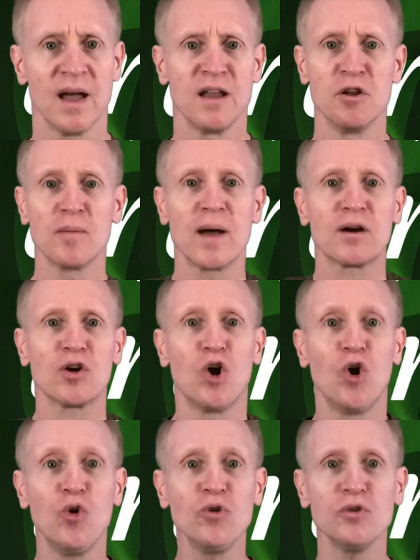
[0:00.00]
No matter
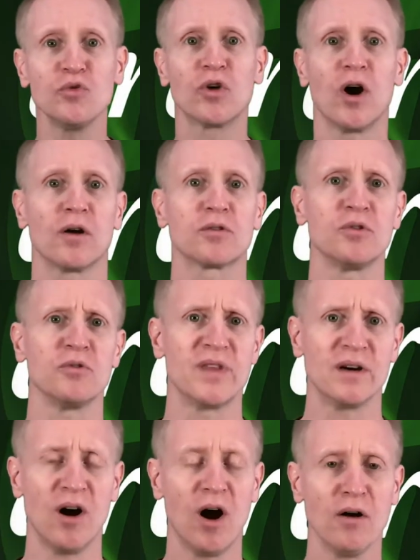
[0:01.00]
who you talk to,
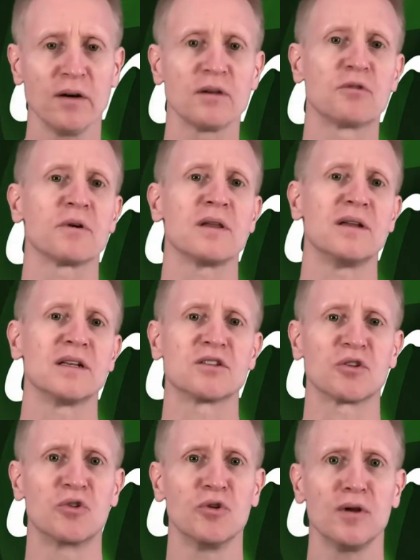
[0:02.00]
they'll all agree that it's
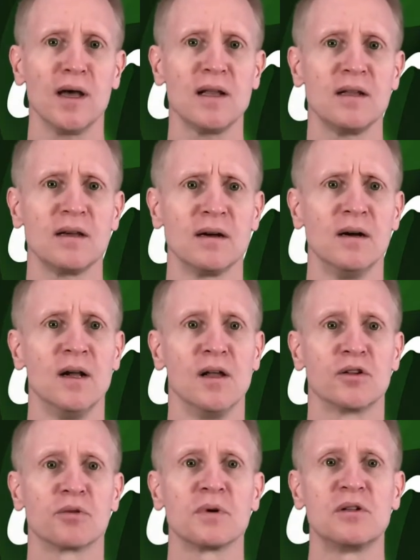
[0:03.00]
a good idea
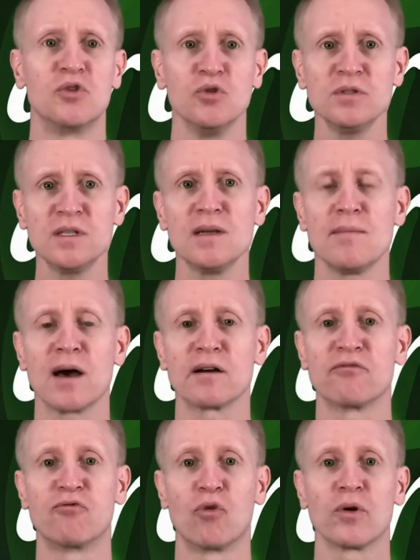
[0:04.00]
to reduce the amount of
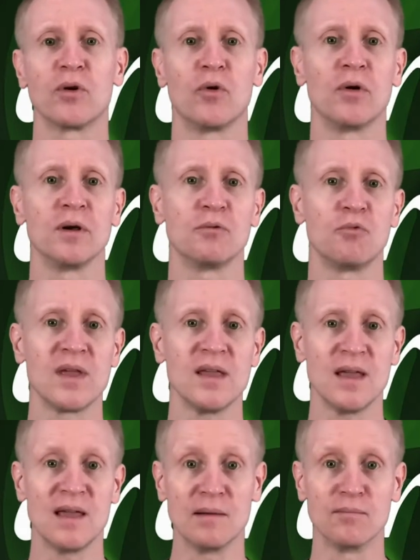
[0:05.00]
foreign oil we
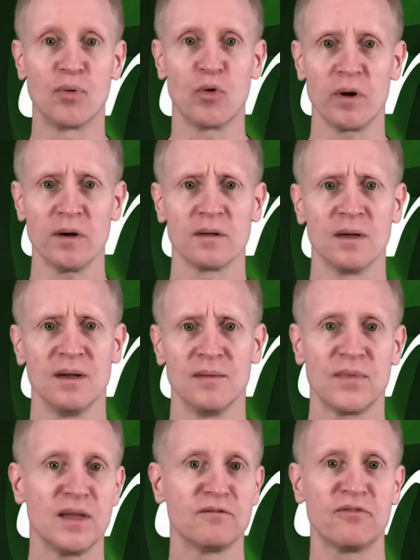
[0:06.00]
import.
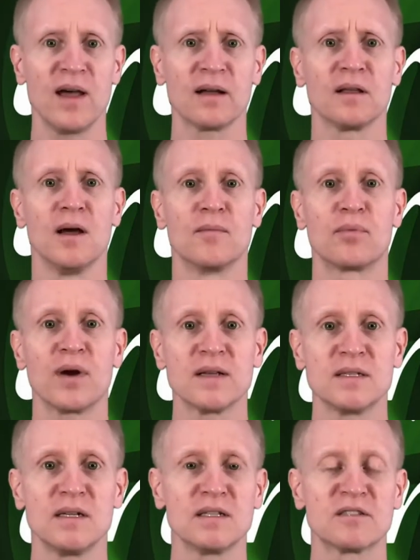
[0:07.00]
In fact,
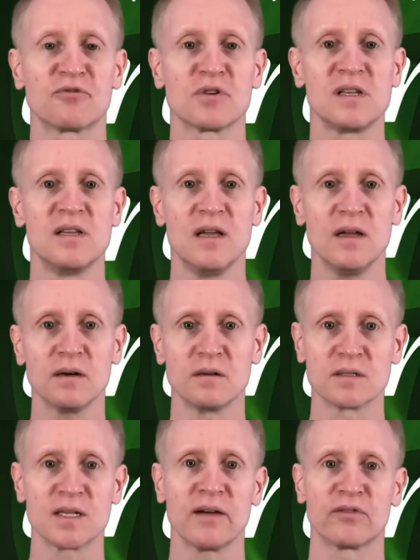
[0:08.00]
presidents for
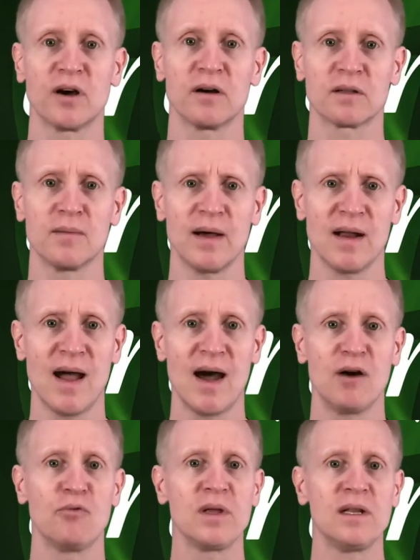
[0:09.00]
years have talked about how we